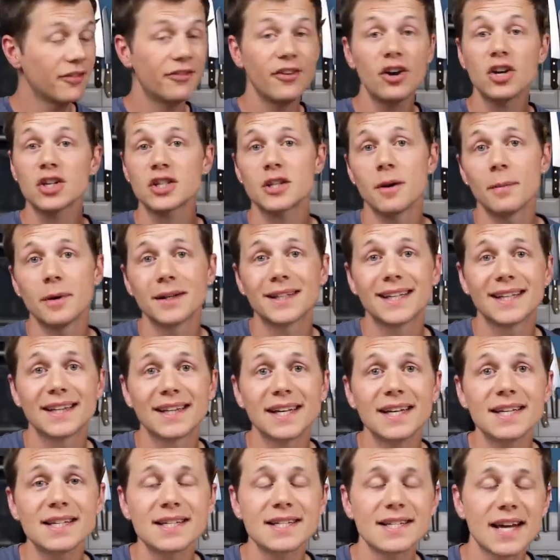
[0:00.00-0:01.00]
The first time I did
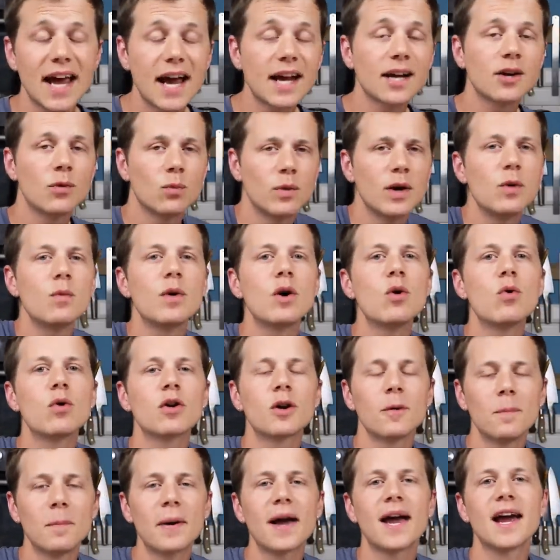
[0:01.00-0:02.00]
this, and we will
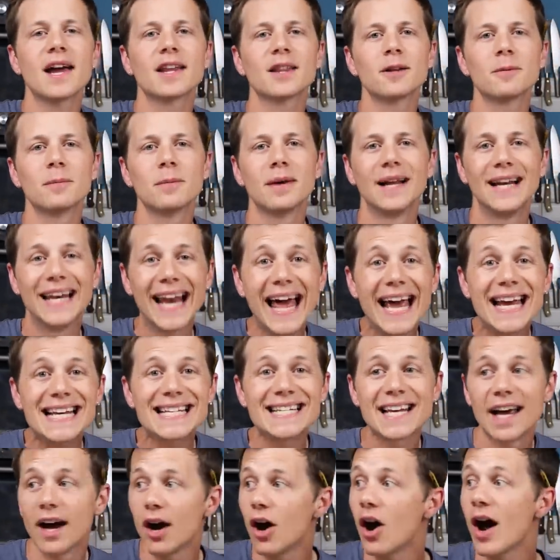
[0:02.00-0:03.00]
compare them
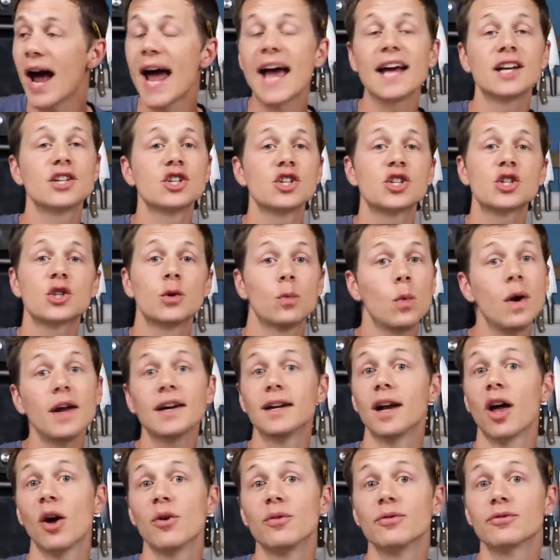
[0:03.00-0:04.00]
later, I had just the
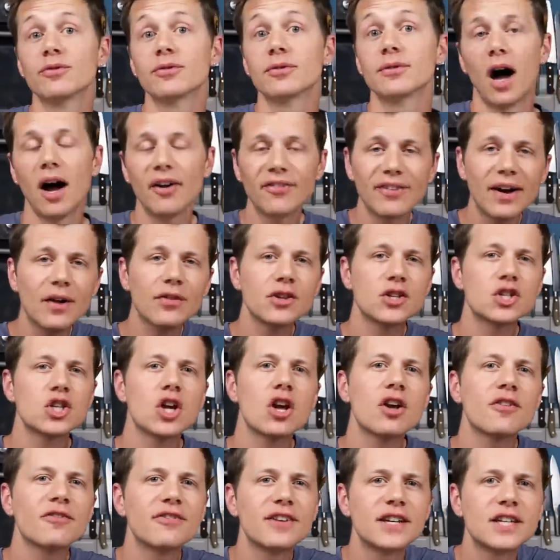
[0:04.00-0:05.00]
one loaf. I felt the
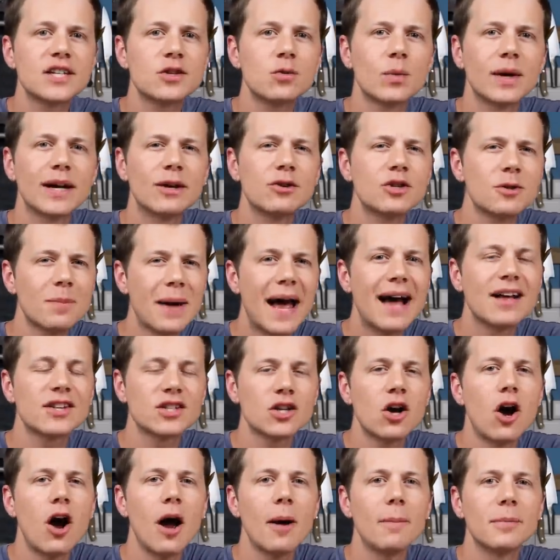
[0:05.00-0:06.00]
surface when it was about
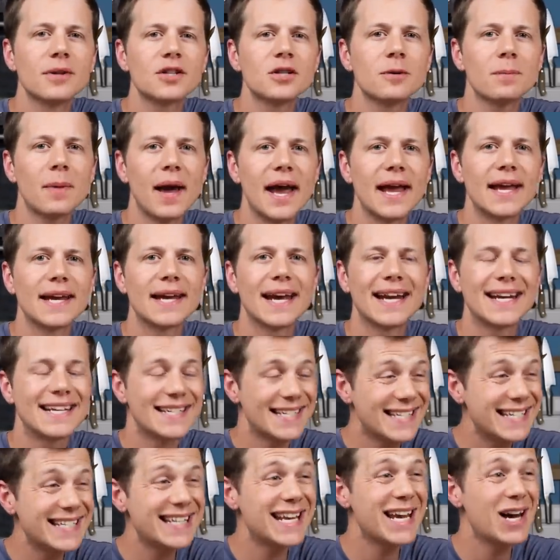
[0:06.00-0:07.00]
time to bake and it
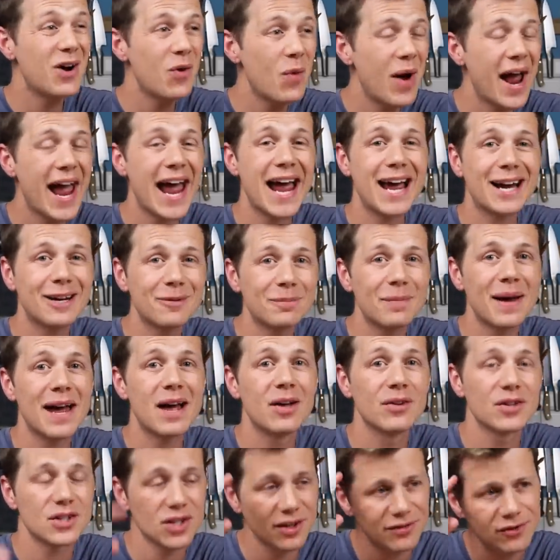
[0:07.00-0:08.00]
still had
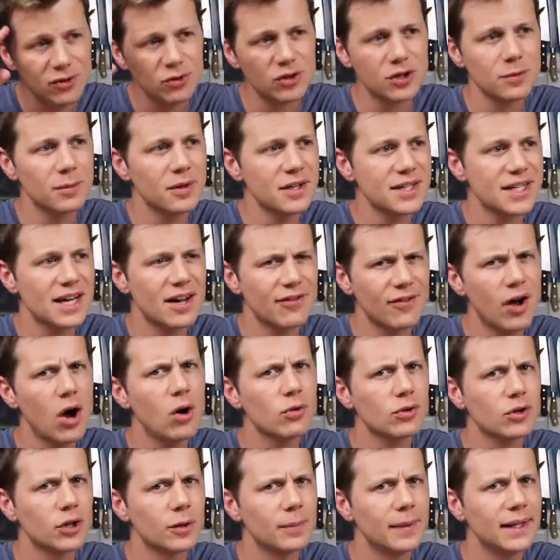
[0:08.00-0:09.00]
bounce. I thought to myself,
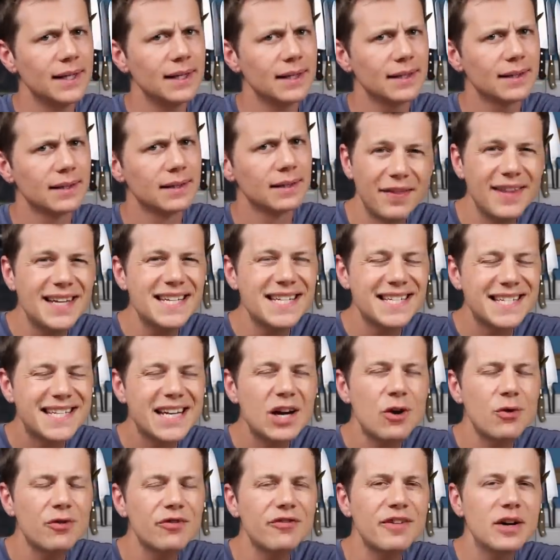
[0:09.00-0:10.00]
hold on a minute, this
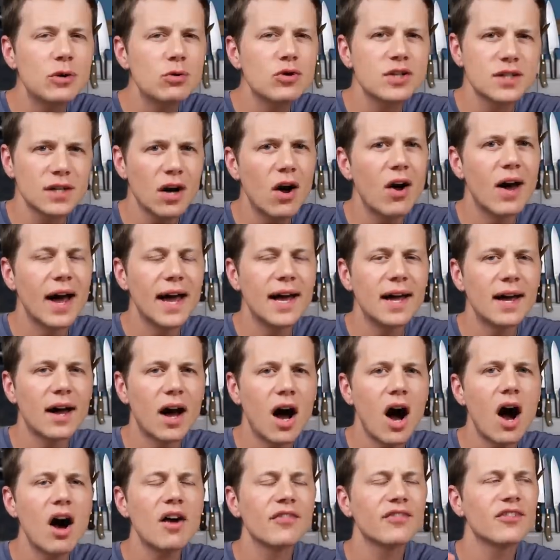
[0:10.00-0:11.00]
still feels tight
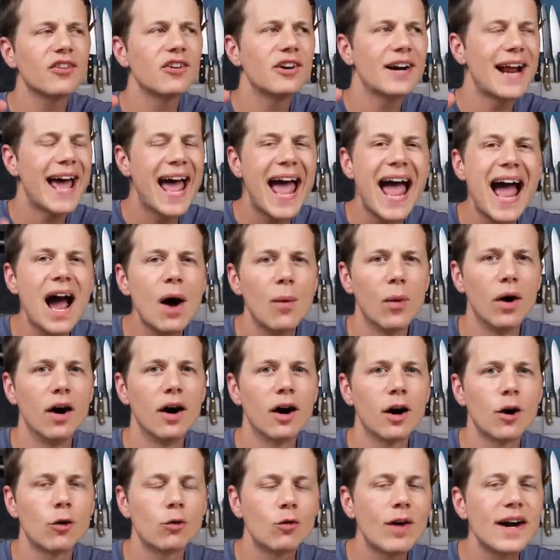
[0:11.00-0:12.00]
after an
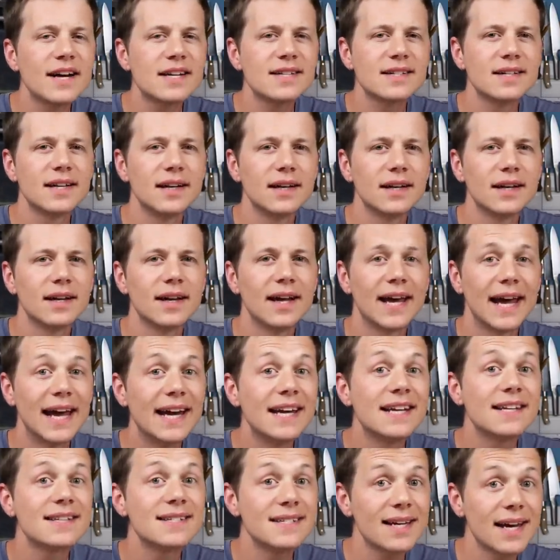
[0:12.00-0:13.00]
hour resting
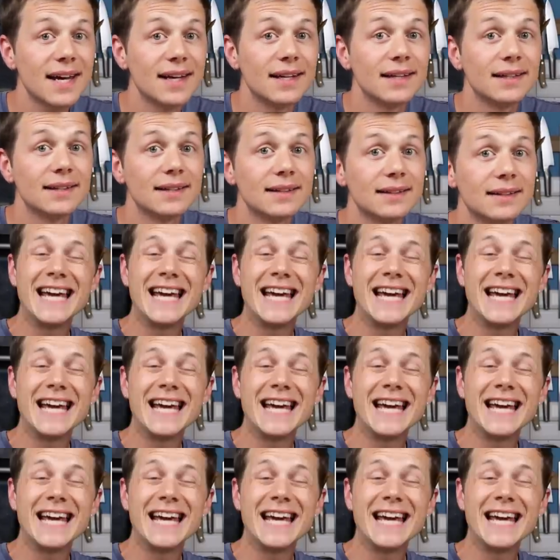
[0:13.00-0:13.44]
in its tin.